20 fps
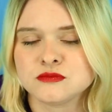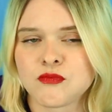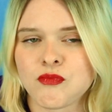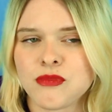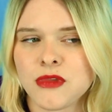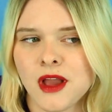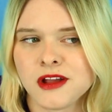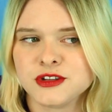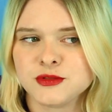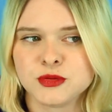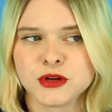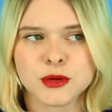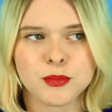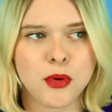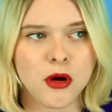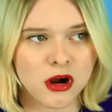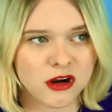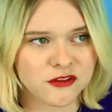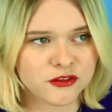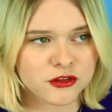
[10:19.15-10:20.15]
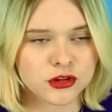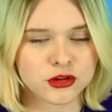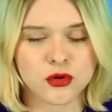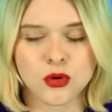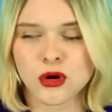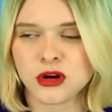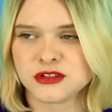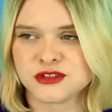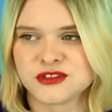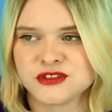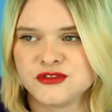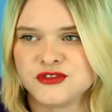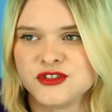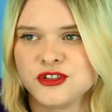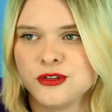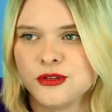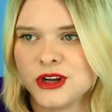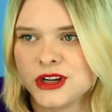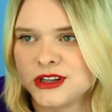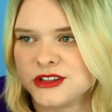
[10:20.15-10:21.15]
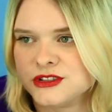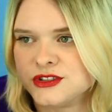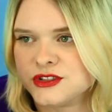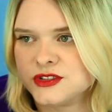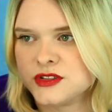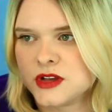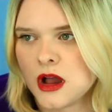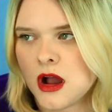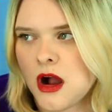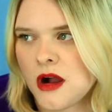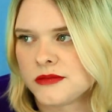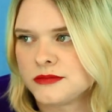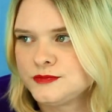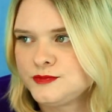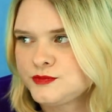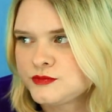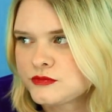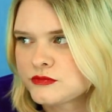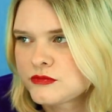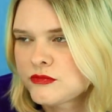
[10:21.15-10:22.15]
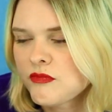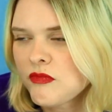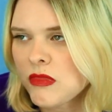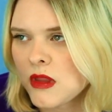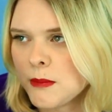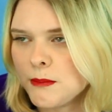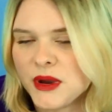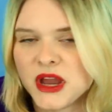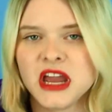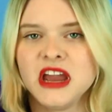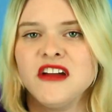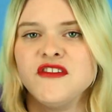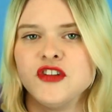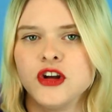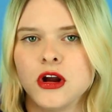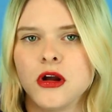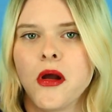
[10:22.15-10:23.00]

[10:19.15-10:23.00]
it's pretty par for the course considering his behavior.